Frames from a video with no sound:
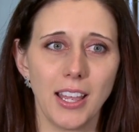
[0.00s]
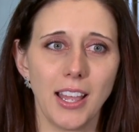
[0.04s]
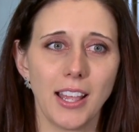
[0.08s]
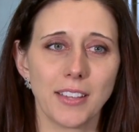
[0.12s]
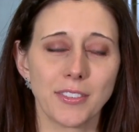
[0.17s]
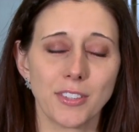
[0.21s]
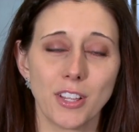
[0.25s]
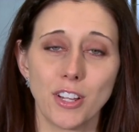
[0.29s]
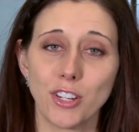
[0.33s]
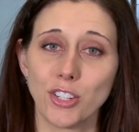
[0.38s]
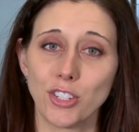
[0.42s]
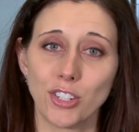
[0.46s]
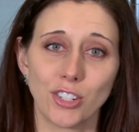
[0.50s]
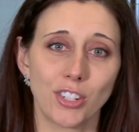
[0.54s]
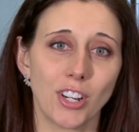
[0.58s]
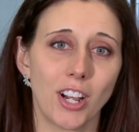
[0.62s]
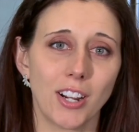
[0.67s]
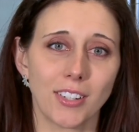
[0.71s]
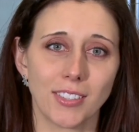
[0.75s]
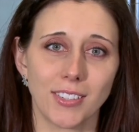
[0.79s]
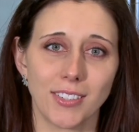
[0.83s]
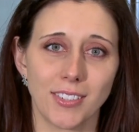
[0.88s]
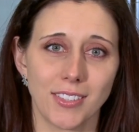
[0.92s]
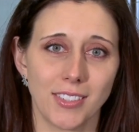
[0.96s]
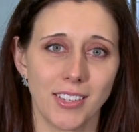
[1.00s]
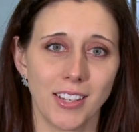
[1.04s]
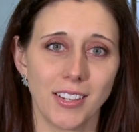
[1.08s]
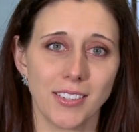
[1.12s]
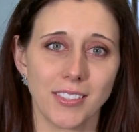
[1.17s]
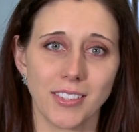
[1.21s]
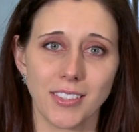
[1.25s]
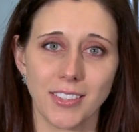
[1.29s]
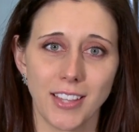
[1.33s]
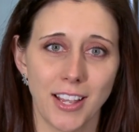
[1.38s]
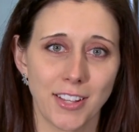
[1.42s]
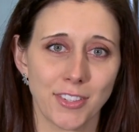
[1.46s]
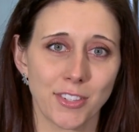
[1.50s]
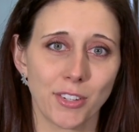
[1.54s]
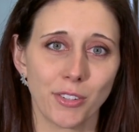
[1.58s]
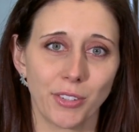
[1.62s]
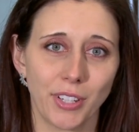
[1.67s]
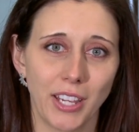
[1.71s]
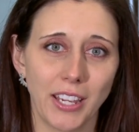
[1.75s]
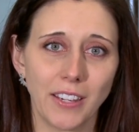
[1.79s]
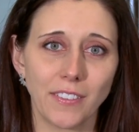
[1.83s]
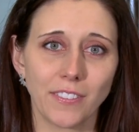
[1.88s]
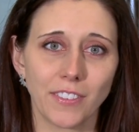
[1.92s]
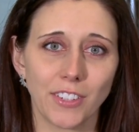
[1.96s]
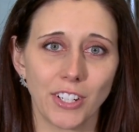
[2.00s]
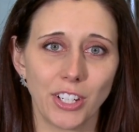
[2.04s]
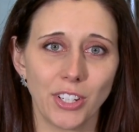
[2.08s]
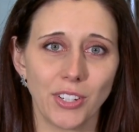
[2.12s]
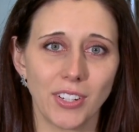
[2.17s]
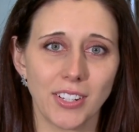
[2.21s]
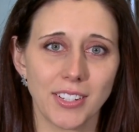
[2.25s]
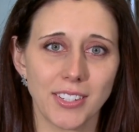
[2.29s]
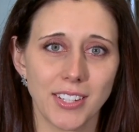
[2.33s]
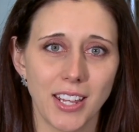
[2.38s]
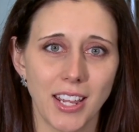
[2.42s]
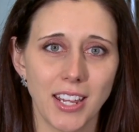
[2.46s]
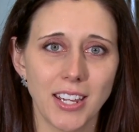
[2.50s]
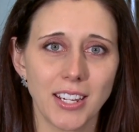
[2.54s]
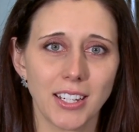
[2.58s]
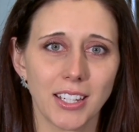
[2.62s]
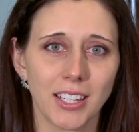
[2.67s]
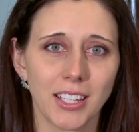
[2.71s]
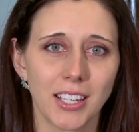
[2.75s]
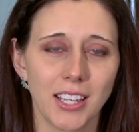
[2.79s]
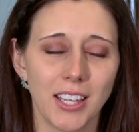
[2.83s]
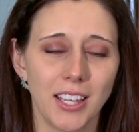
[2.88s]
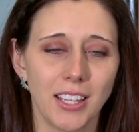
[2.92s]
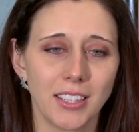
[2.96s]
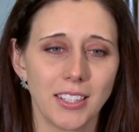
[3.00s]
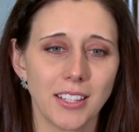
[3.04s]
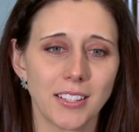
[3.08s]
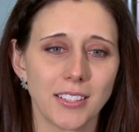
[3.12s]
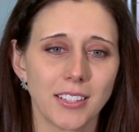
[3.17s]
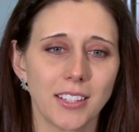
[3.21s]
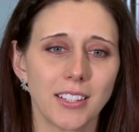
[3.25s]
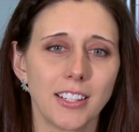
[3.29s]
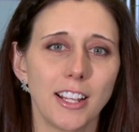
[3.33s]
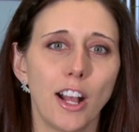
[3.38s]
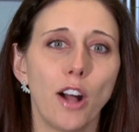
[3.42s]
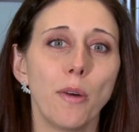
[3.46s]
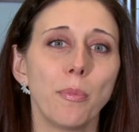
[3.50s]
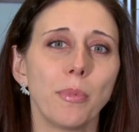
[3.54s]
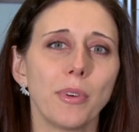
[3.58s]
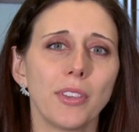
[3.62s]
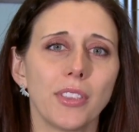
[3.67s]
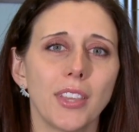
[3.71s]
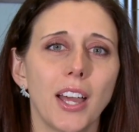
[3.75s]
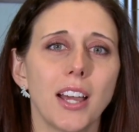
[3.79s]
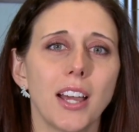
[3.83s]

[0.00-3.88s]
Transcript: as long as your doctor says that that's okay for you to take. This can help with